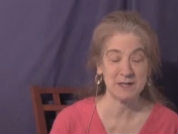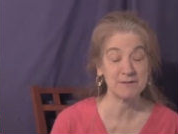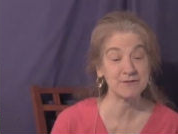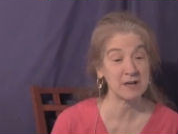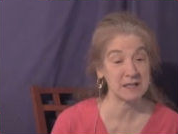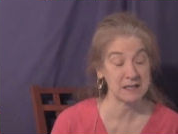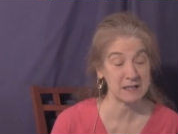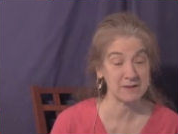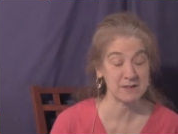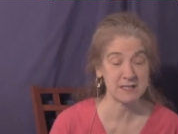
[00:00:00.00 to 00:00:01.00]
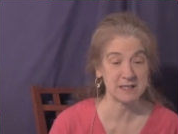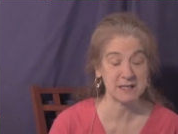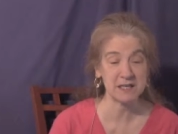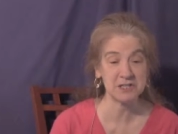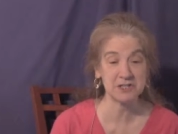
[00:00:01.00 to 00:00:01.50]
and finally in the
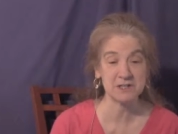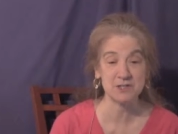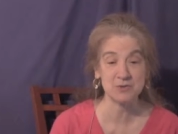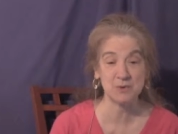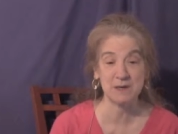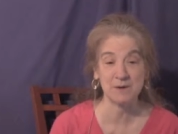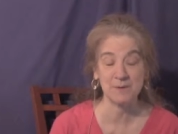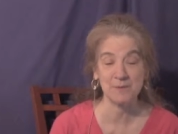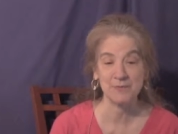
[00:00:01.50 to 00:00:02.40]
dedication as well.